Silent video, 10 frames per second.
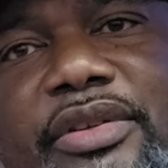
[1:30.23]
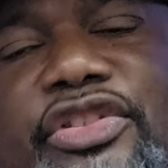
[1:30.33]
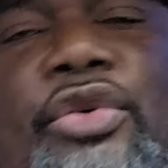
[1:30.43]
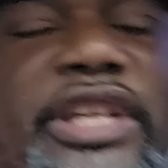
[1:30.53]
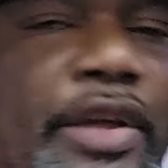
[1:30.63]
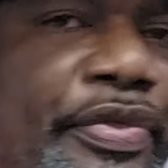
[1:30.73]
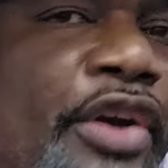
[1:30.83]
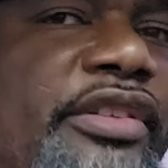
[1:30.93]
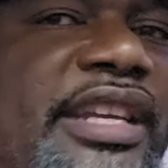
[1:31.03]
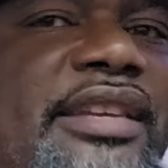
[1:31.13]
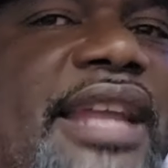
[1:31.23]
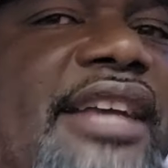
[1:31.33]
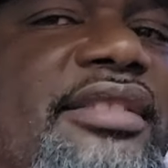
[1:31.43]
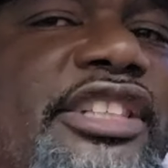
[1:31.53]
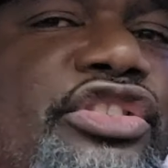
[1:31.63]
So, yeah, 13th
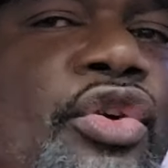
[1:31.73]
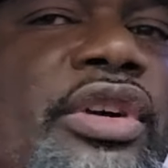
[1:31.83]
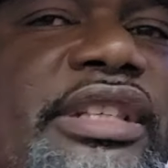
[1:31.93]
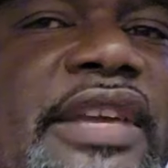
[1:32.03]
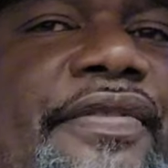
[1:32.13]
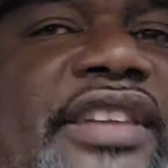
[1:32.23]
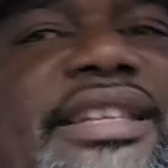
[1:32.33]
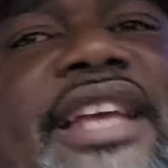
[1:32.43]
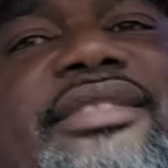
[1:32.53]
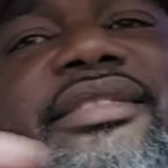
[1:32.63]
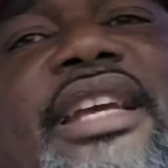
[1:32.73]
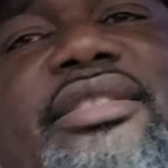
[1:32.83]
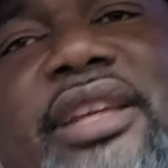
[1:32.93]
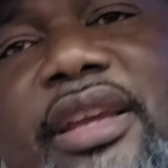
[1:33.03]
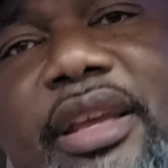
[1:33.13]
nationally in scoring defense and
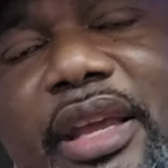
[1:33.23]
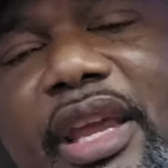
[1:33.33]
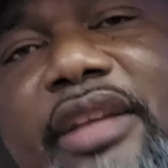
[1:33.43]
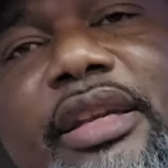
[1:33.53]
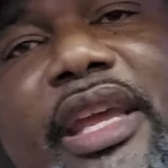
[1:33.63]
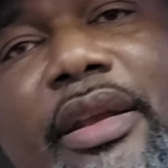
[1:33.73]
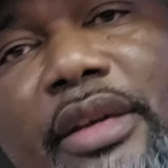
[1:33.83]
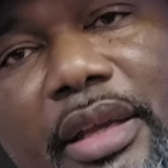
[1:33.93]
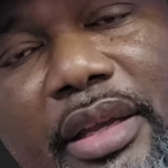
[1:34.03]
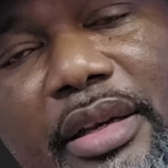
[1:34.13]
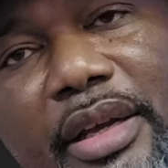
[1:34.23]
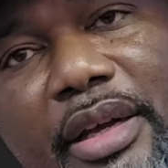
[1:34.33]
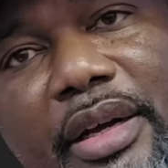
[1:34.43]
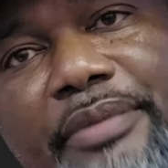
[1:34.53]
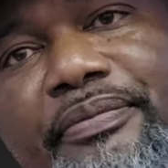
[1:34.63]
6th in
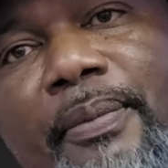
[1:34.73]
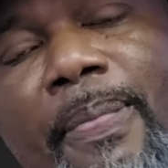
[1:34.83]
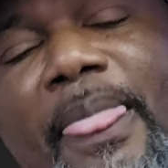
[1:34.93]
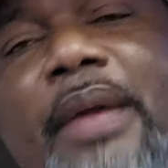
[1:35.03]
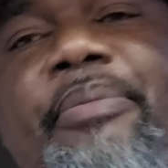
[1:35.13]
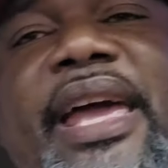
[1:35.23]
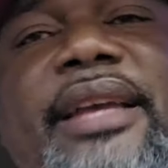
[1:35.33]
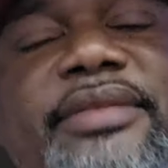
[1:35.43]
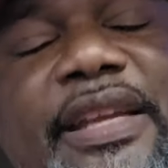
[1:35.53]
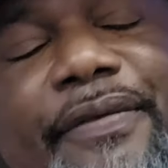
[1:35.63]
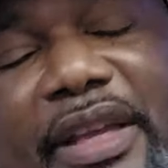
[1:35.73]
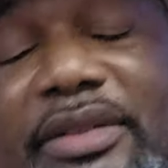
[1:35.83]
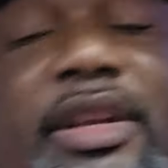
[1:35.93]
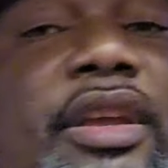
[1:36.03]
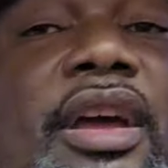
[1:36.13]
pass
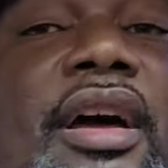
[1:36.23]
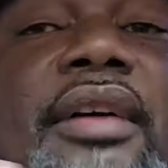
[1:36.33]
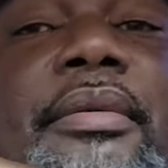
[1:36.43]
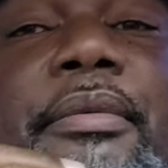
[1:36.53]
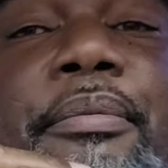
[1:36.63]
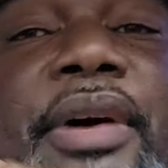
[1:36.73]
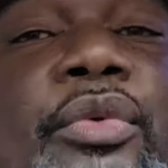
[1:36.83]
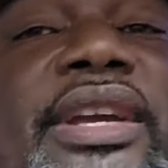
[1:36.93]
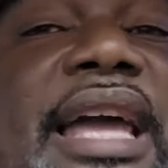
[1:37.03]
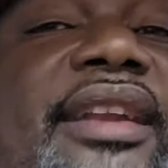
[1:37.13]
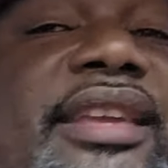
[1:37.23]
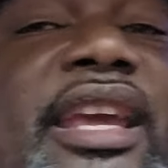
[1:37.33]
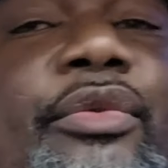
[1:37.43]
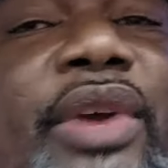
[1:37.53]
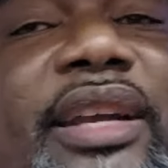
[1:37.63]
defense. But we got to
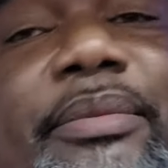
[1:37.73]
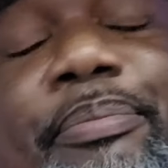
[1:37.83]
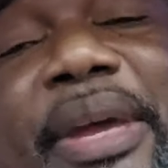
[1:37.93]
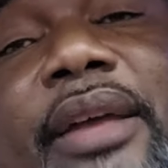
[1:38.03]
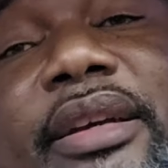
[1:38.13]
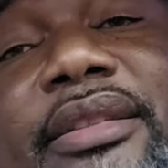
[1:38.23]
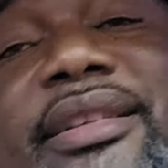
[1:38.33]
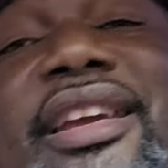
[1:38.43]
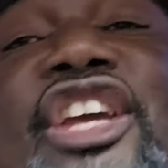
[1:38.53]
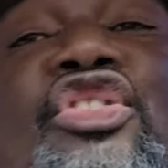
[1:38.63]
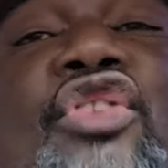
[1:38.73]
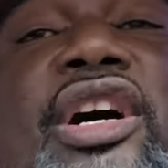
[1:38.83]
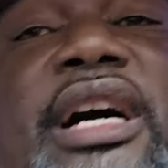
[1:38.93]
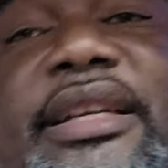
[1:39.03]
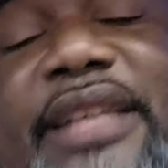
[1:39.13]
get better in
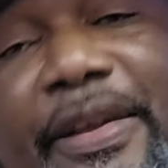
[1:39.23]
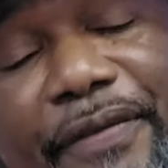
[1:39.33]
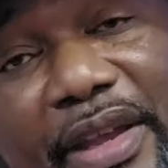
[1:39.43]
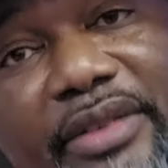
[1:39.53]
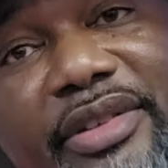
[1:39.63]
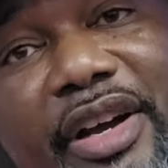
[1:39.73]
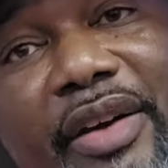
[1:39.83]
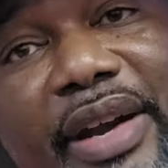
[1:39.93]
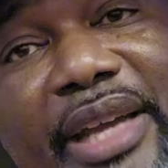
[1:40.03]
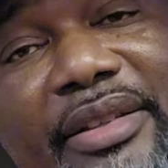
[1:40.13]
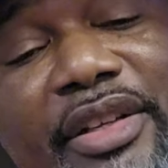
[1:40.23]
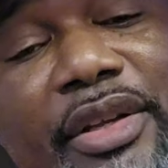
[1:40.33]
run defense, all right?